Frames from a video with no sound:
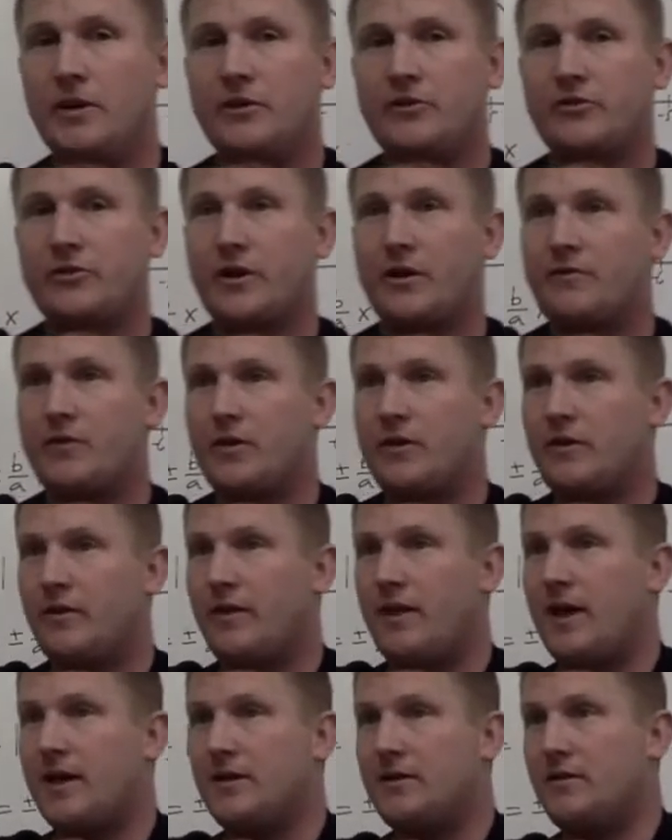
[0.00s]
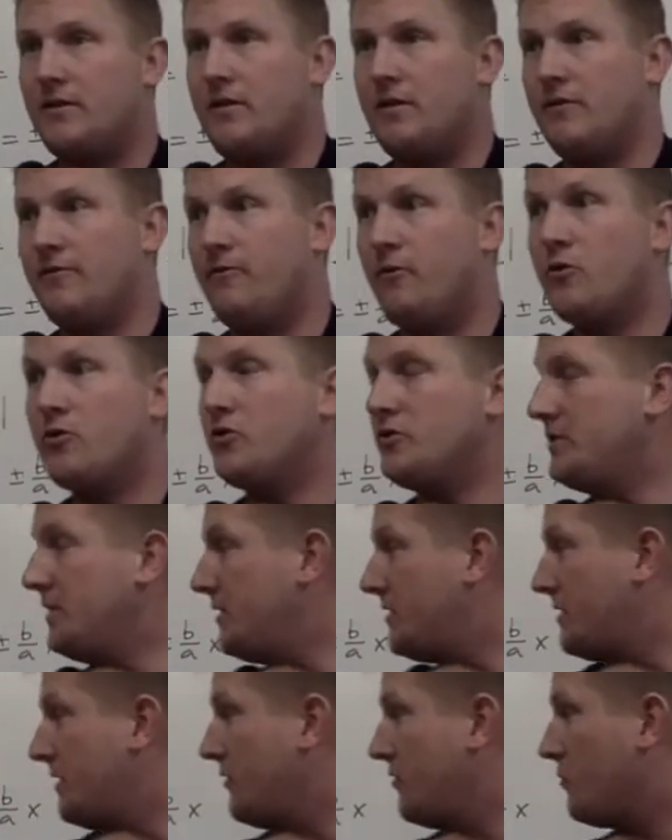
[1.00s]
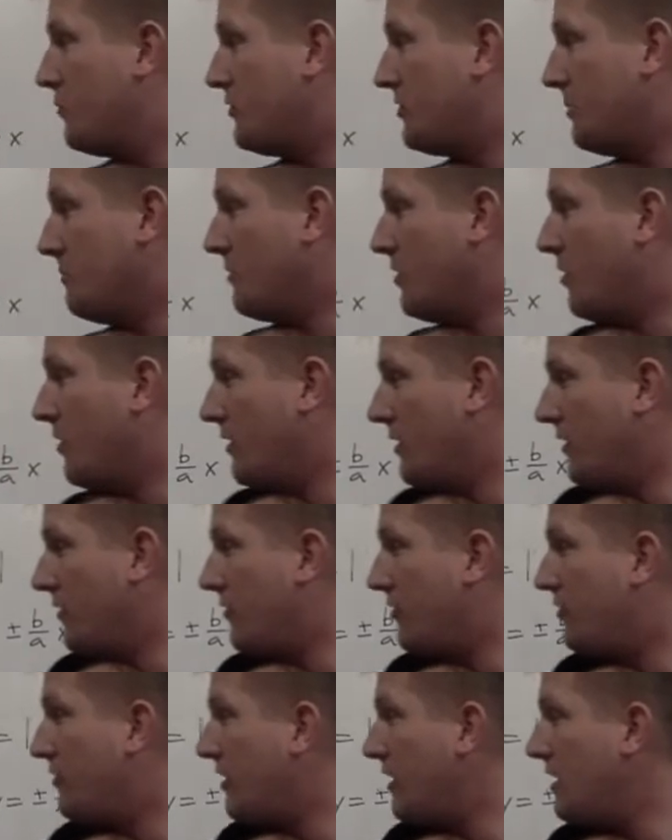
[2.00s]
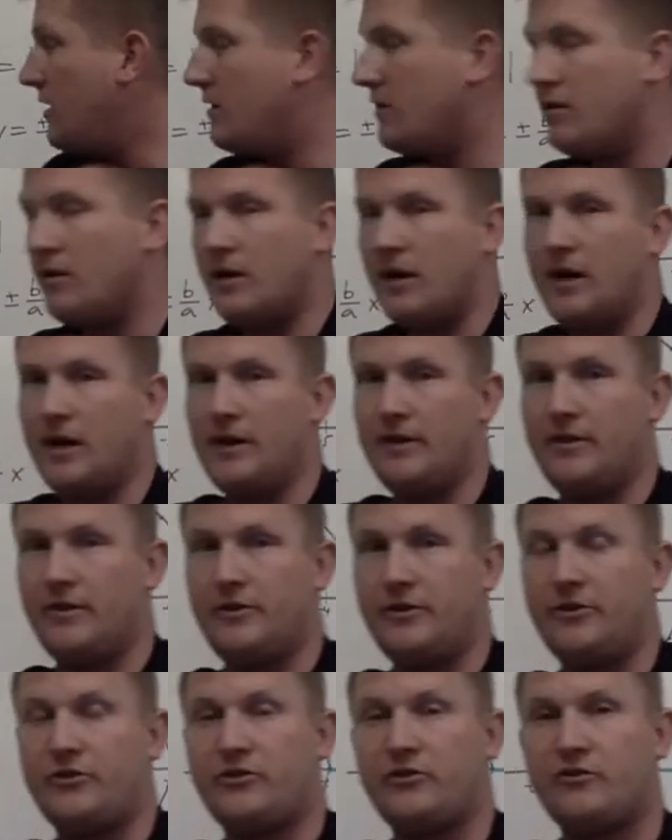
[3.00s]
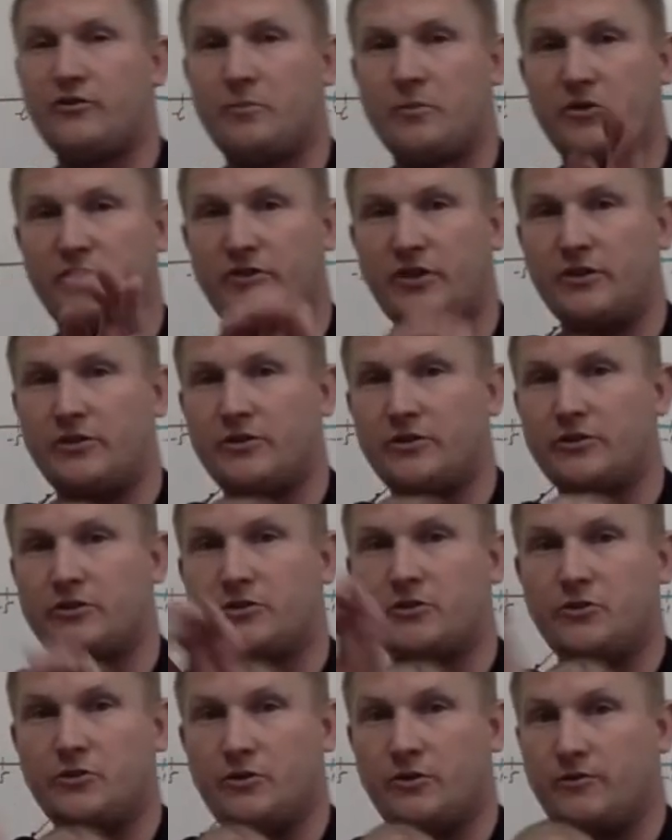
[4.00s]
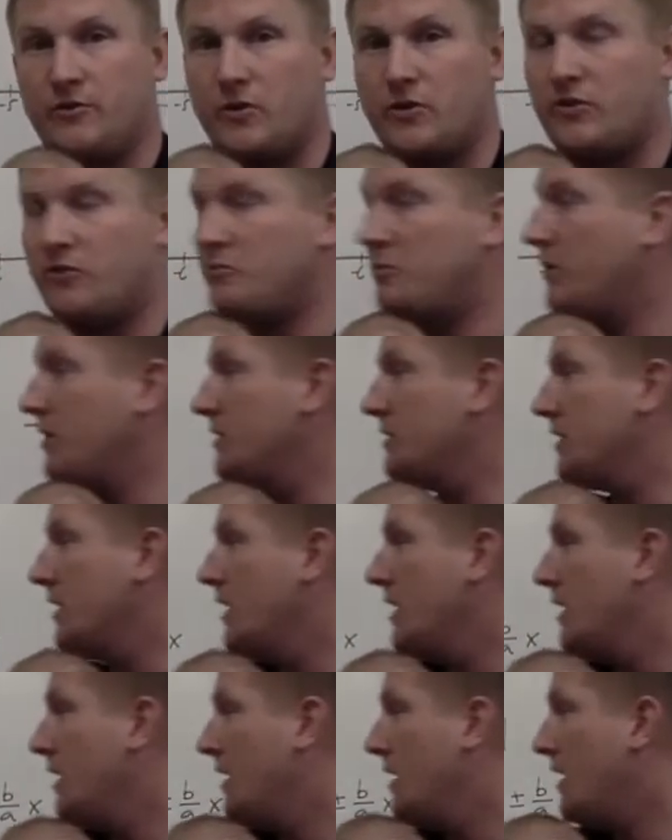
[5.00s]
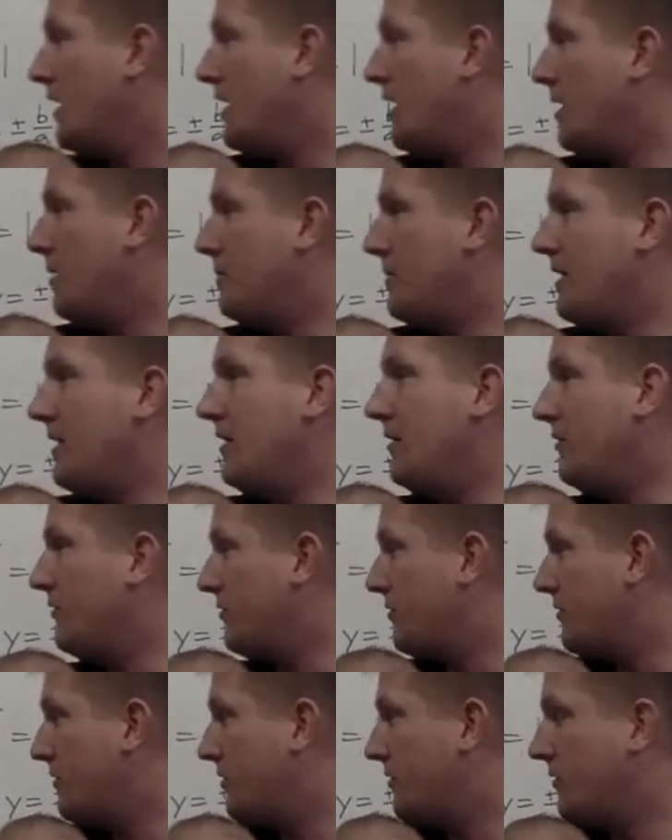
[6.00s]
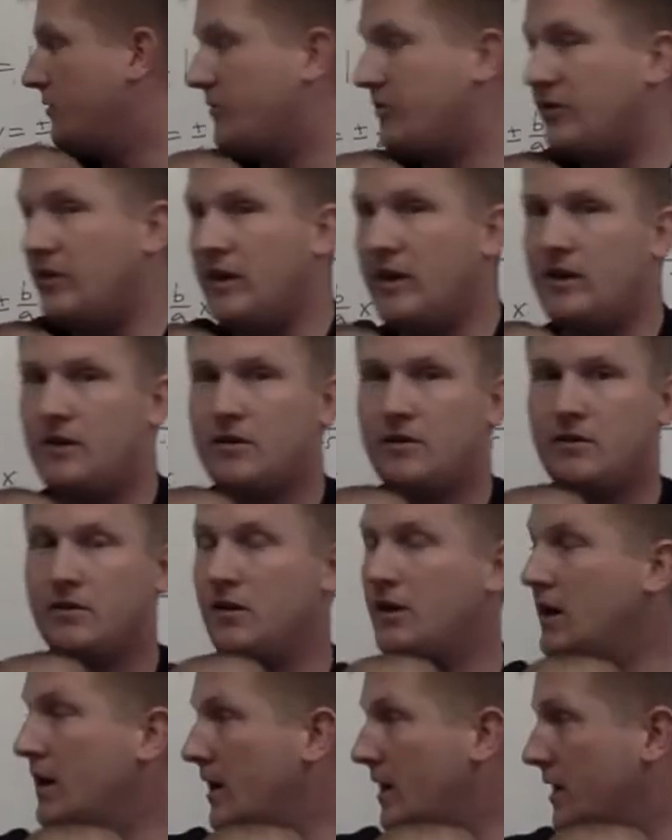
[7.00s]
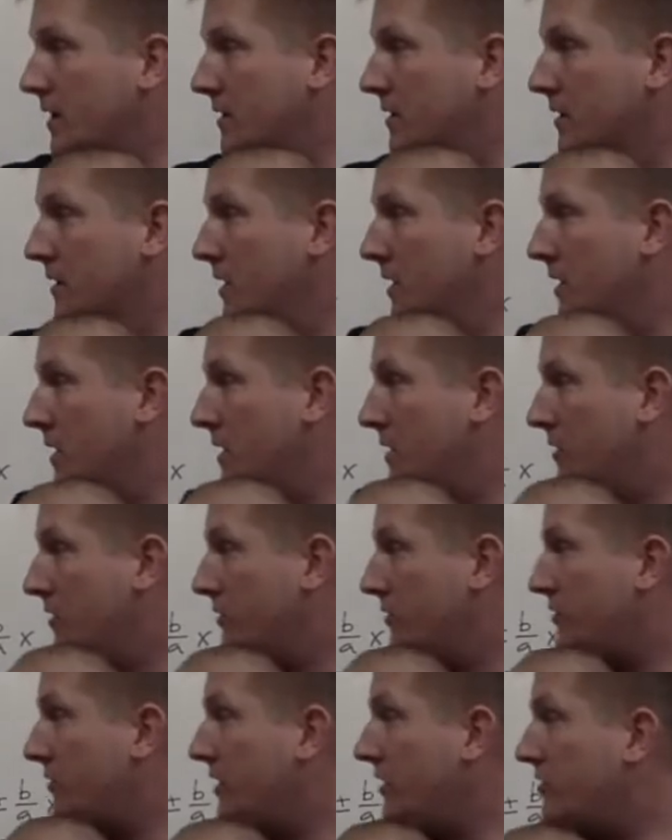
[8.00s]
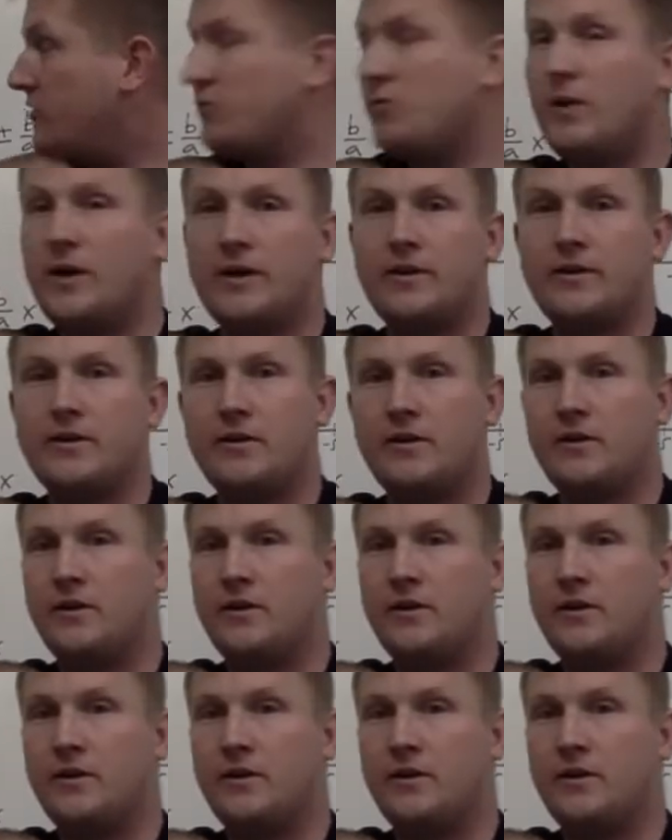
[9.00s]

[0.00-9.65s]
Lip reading: discovered that the focal distance, which I'm calling c, the distance from the center to the focus point, is c. C squared